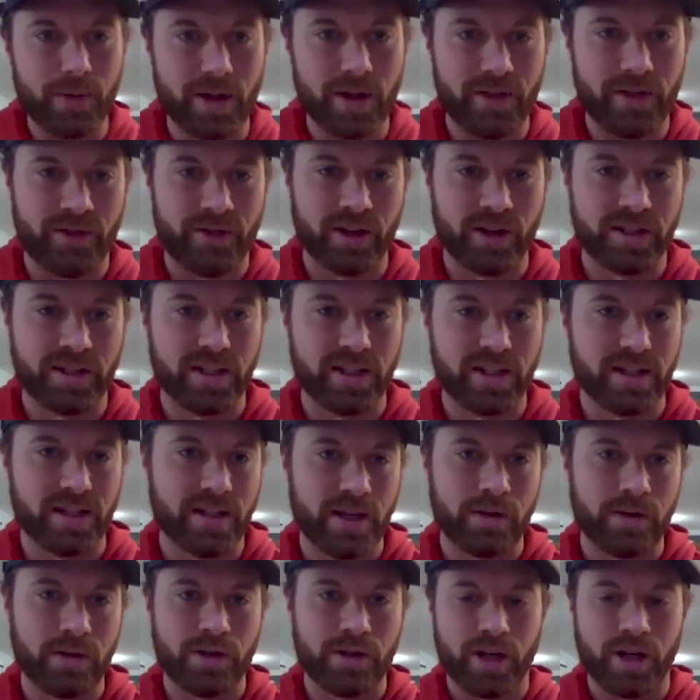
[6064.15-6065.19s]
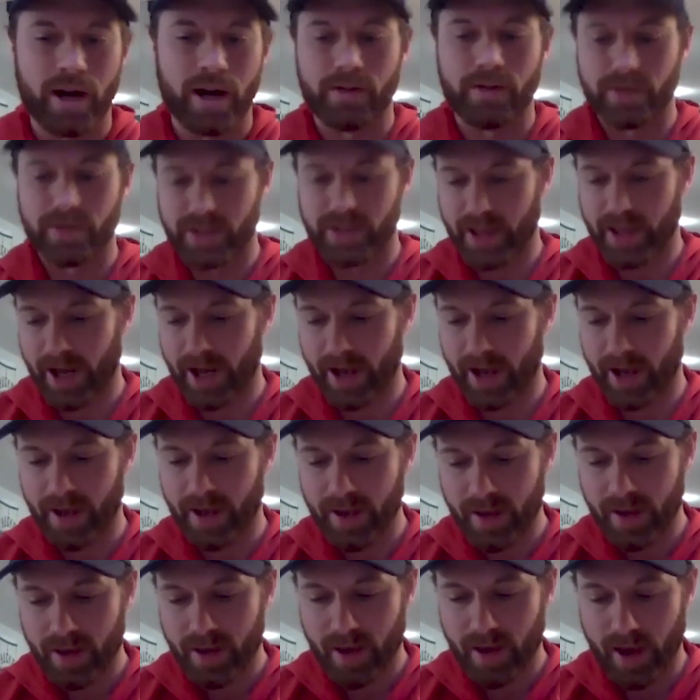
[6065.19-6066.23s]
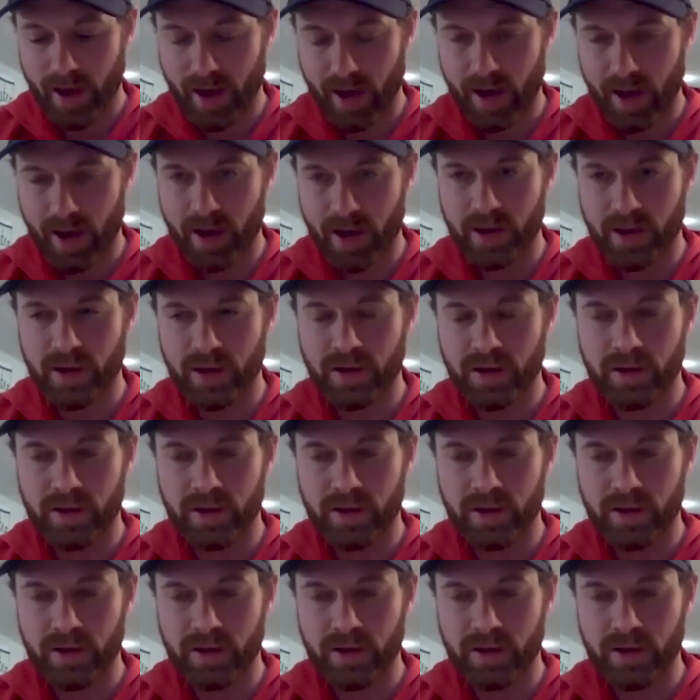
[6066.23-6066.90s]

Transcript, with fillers: one of the first things that you shared was that uh,